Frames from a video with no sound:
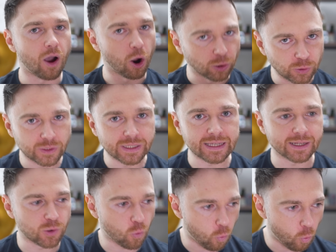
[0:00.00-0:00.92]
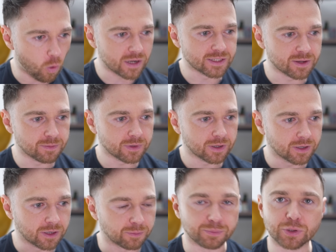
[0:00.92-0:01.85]
are looking at quantum
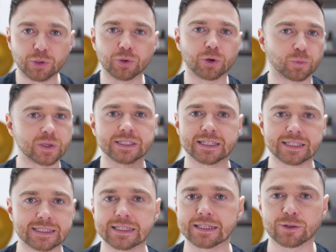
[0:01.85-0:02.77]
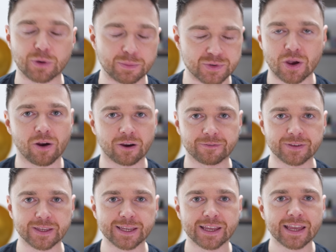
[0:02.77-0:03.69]
computer resistant
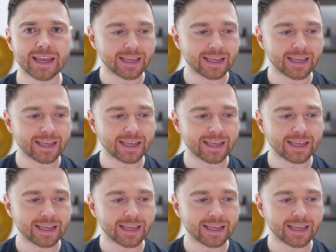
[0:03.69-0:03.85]
cryptography.